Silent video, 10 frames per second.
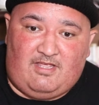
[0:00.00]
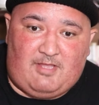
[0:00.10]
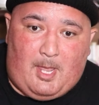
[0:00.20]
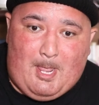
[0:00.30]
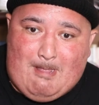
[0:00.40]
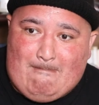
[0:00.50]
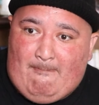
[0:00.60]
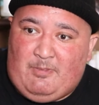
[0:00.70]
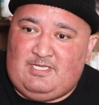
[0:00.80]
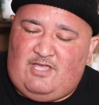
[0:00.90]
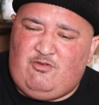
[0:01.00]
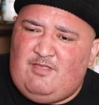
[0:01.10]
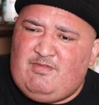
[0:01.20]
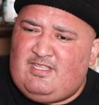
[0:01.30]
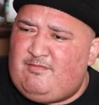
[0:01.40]
I'm like, he's like, well,
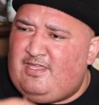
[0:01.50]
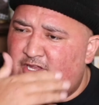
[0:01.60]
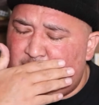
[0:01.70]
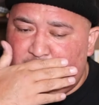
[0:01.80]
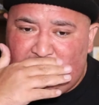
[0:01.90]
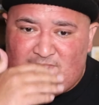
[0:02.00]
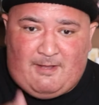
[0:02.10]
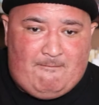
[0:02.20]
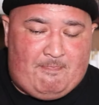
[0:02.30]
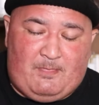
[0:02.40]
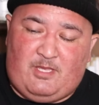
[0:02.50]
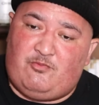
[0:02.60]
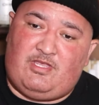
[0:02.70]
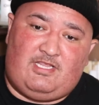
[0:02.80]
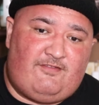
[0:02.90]
let me hear your breathing. And then
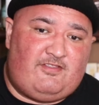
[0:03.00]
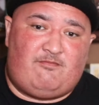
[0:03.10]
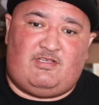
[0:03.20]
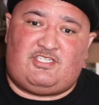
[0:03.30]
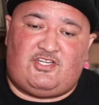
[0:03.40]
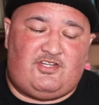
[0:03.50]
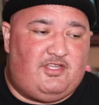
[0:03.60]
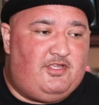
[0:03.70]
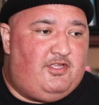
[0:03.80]
when he lifted up my shirt,